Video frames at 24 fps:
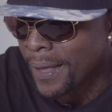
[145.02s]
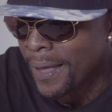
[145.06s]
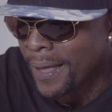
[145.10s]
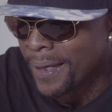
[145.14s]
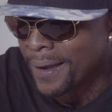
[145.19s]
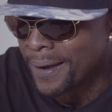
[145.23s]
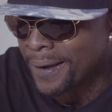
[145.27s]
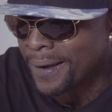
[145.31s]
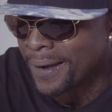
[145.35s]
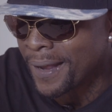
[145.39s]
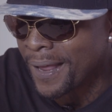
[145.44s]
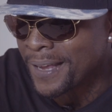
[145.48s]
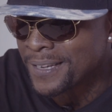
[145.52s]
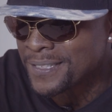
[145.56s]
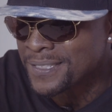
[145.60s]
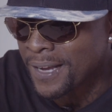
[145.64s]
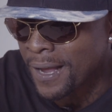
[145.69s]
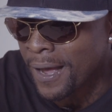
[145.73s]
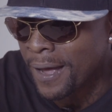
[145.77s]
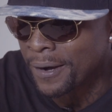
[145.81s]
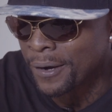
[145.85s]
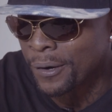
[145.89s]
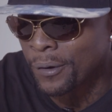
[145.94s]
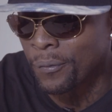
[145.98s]
and it's
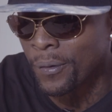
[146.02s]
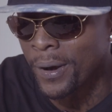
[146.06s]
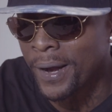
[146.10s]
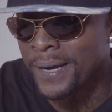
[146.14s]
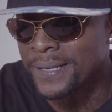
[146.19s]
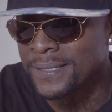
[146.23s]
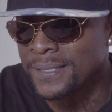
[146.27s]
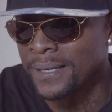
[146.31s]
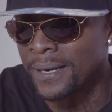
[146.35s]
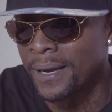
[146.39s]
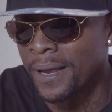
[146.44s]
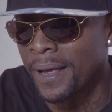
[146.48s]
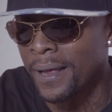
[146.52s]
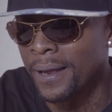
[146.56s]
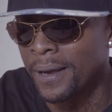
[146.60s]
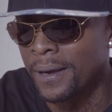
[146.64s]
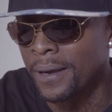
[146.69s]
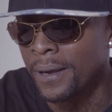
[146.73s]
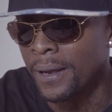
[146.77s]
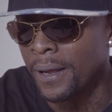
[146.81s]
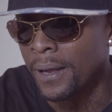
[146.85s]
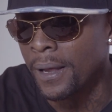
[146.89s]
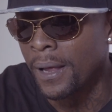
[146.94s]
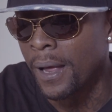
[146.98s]
kind of crazy that
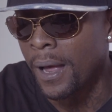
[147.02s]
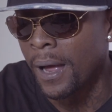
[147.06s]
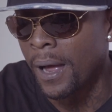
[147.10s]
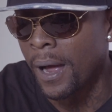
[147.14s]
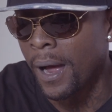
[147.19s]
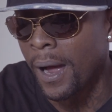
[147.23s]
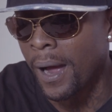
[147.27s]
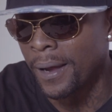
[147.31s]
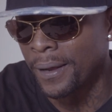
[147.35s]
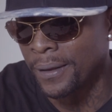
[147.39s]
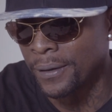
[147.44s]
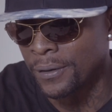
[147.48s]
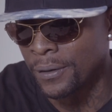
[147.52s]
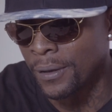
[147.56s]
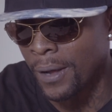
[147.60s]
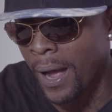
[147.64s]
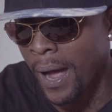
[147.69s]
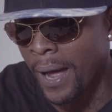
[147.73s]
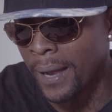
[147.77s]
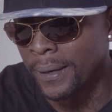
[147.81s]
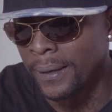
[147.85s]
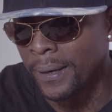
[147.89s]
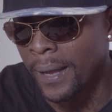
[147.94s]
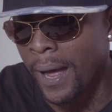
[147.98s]

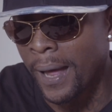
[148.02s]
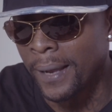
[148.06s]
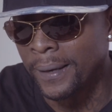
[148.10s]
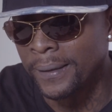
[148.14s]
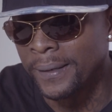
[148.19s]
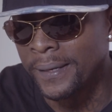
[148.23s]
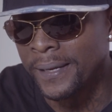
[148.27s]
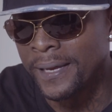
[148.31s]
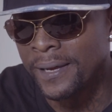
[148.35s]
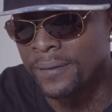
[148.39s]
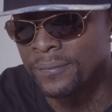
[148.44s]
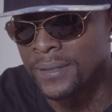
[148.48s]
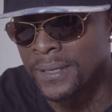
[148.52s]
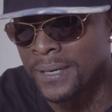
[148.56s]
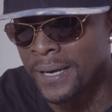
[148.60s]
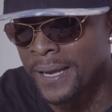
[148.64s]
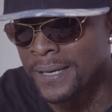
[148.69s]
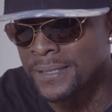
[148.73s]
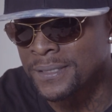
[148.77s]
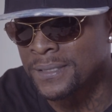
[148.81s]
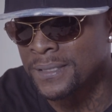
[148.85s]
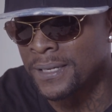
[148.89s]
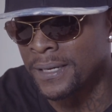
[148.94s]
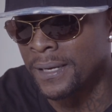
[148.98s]
I, I lived in
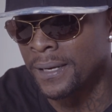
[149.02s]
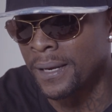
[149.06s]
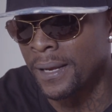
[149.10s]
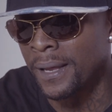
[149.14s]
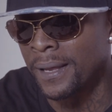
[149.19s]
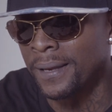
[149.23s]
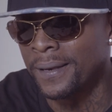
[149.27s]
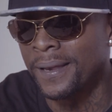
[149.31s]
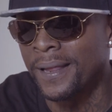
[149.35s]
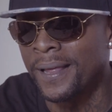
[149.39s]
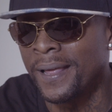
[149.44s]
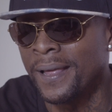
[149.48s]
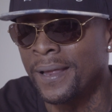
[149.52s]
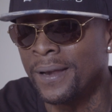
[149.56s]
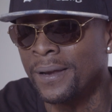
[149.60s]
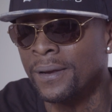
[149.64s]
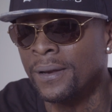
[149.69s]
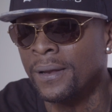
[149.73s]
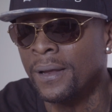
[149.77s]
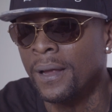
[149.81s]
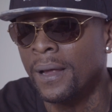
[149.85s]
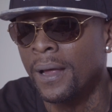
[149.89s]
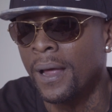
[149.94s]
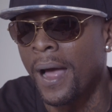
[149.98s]
that shit and
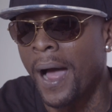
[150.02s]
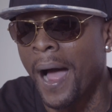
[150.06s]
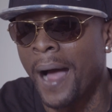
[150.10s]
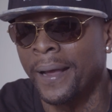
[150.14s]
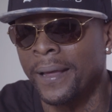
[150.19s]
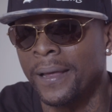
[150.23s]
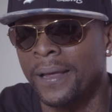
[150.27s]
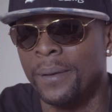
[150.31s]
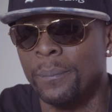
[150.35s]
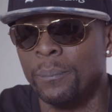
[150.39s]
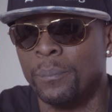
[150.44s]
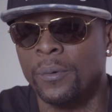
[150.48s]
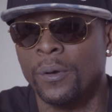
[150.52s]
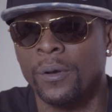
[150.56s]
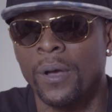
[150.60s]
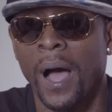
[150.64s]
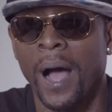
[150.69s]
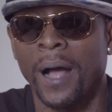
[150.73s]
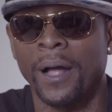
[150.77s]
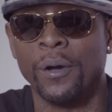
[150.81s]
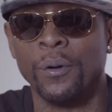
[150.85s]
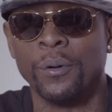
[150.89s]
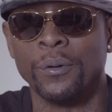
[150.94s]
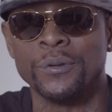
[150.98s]
then I get
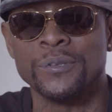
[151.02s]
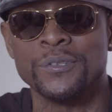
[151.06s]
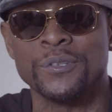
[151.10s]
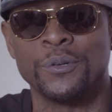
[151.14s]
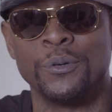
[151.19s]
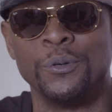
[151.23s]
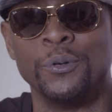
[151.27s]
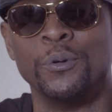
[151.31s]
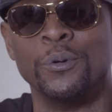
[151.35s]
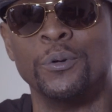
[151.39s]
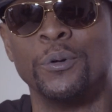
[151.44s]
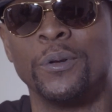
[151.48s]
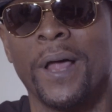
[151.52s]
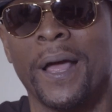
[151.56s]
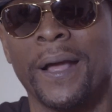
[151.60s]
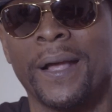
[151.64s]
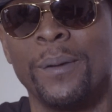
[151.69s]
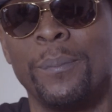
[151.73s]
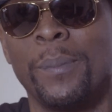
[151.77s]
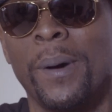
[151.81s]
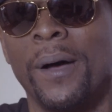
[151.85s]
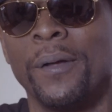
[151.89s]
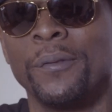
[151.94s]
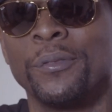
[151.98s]
I go to school like
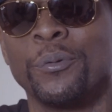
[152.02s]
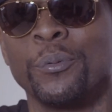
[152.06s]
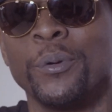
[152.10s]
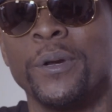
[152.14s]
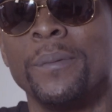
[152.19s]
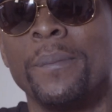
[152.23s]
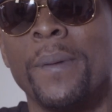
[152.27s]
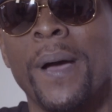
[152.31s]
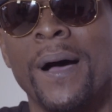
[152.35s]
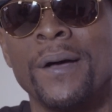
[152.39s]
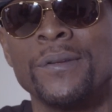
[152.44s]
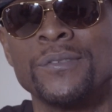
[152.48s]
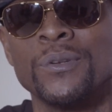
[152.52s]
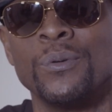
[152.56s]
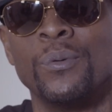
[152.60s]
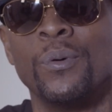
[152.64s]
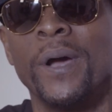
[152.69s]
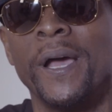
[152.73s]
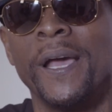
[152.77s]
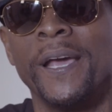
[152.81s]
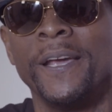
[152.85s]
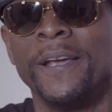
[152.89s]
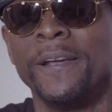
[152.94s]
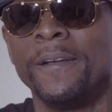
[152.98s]
about three miles
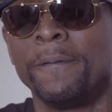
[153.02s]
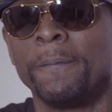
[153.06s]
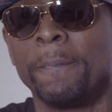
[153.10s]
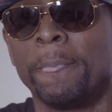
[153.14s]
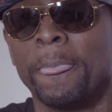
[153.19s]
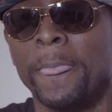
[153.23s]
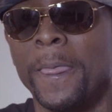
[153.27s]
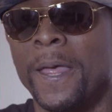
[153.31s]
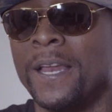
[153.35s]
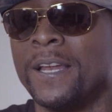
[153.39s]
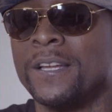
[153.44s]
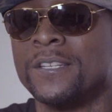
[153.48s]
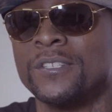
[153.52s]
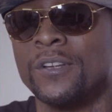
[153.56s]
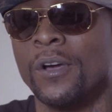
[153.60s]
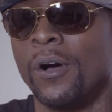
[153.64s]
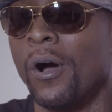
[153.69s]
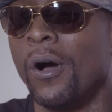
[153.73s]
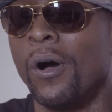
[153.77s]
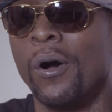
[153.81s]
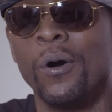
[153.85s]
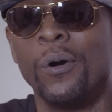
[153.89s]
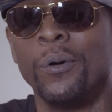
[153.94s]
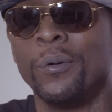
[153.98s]
away and it's a
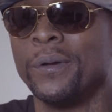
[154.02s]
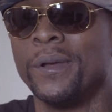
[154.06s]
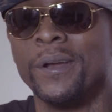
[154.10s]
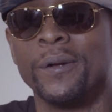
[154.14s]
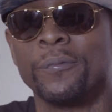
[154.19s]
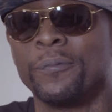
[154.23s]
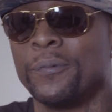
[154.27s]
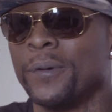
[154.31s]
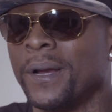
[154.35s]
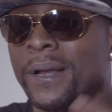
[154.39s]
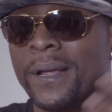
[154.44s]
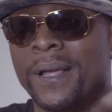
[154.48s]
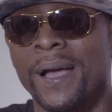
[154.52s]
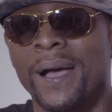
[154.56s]
whole different